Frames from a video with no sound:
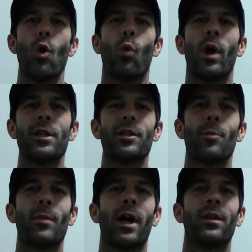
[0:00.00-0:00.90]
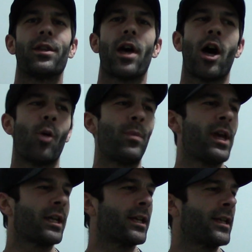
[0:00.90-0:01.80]
Once a month, I'll
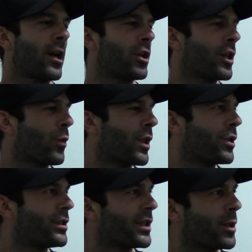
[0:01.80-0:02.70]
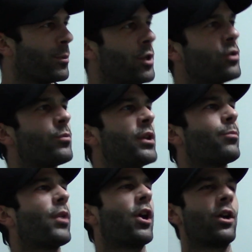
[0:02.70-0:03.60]
pick an area, whether it's the
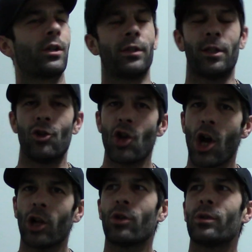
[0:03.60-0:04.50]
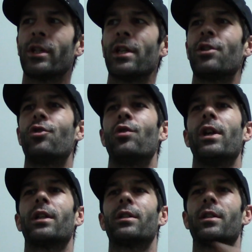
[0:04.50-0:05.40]
amusement park, Ninjago
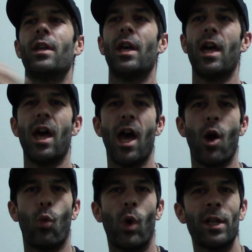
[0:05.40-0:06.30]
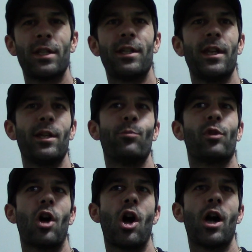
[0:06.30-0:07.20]
district, one city
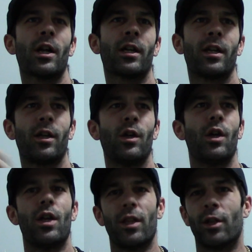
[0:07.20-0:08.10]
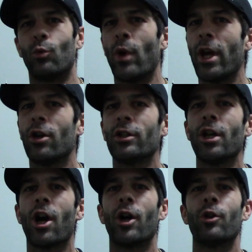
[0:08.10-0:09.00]
block, the rail
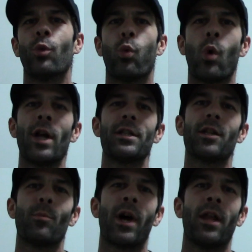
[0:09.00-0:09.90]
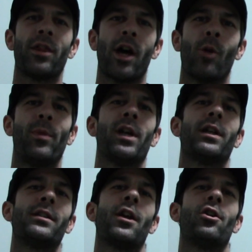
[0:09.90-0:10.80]
yard. Once a month, I'll pick
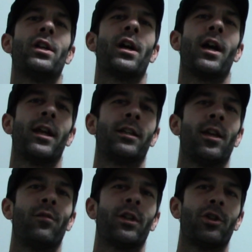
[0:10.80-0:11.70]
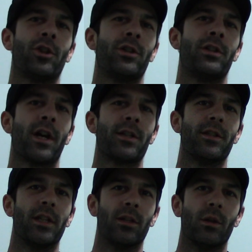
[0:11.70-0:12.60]
an area and give it a good
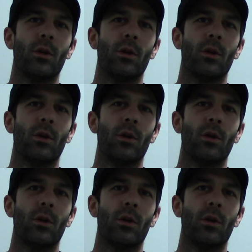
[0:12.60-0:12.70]
dusting.